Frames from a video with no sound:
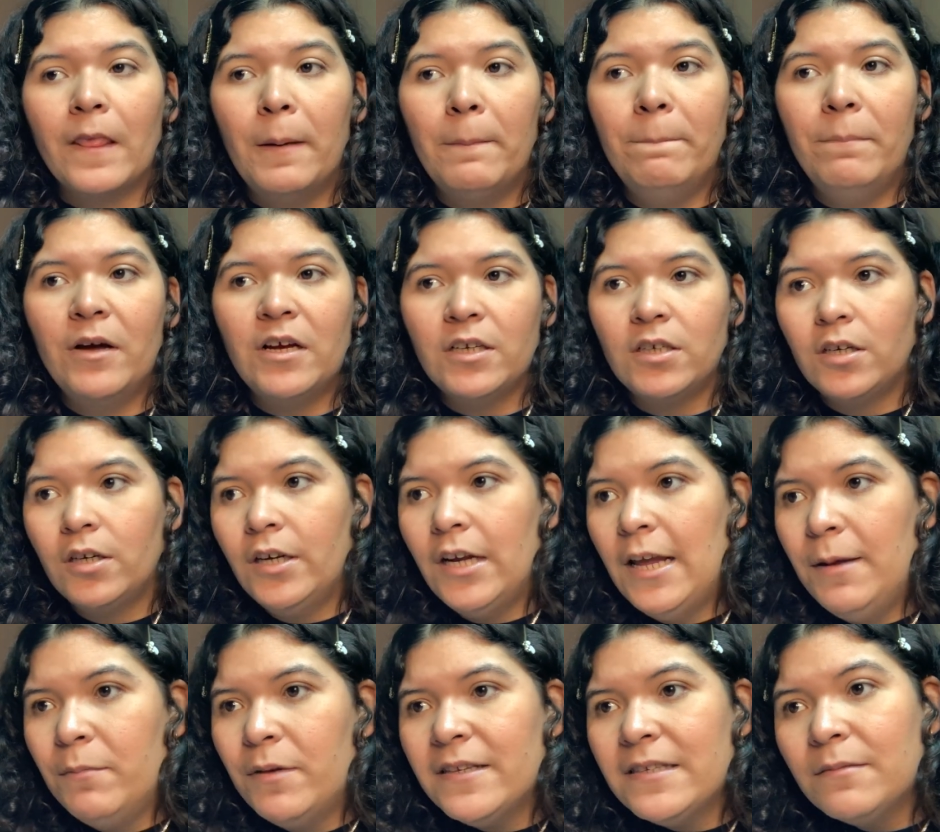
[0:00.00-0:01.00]
But her
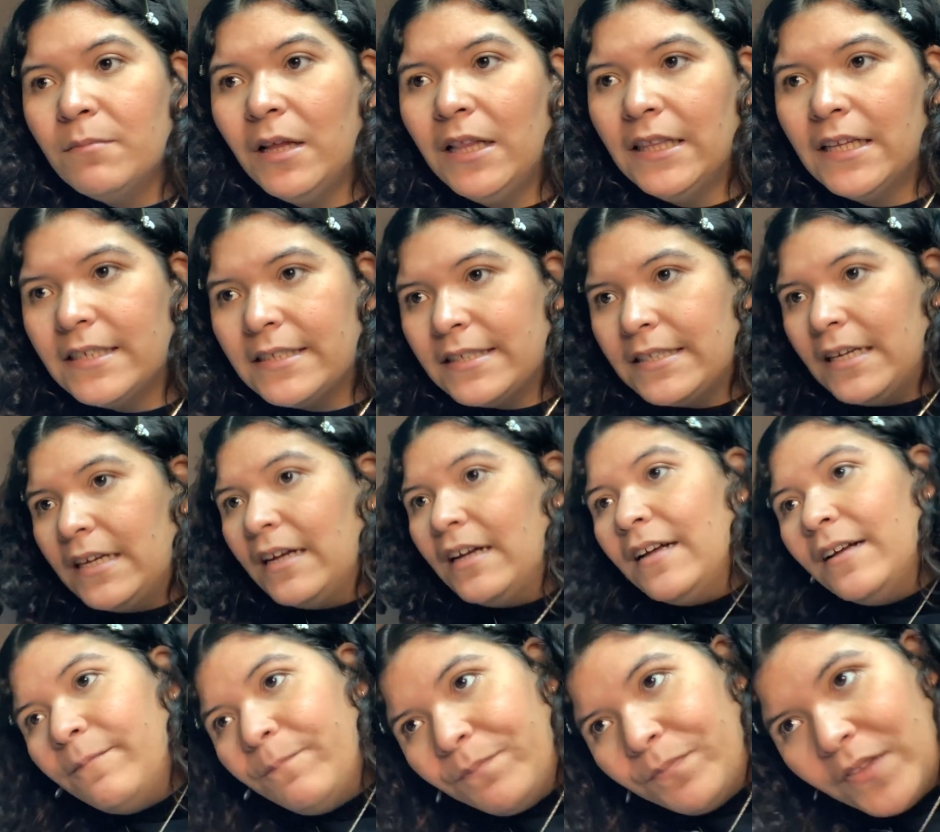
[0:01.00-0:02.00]
name is Melissa,